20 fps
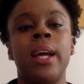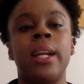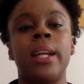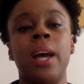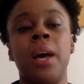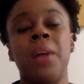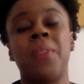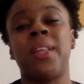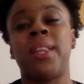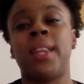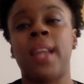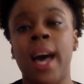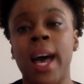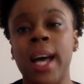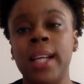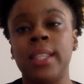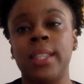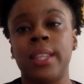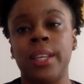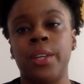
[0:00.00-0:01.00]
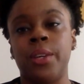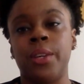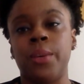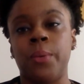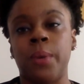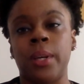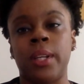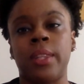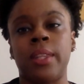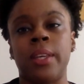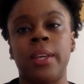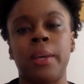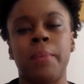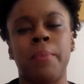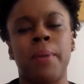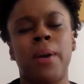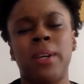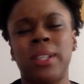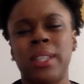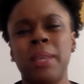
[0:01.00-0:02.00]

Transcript: Now, the last thing you want to think about,